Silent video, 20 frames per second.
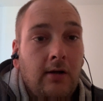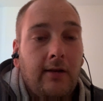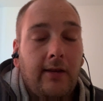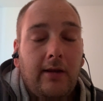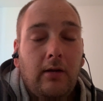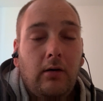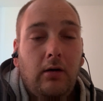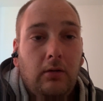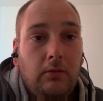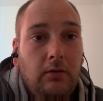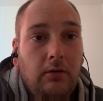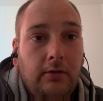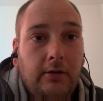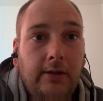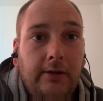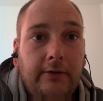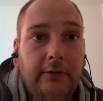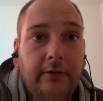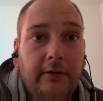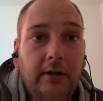So I look
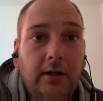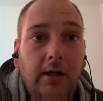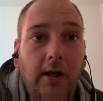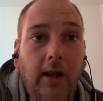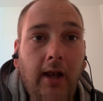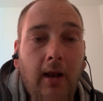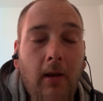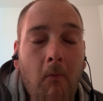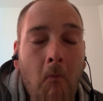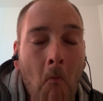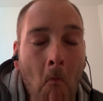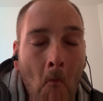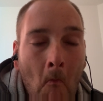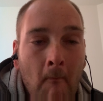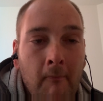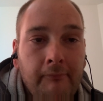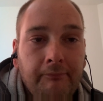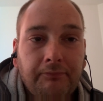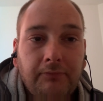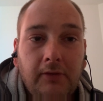into this.
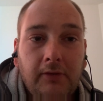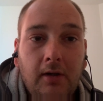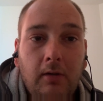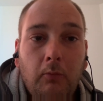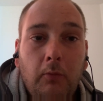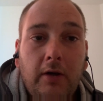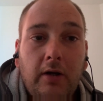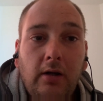When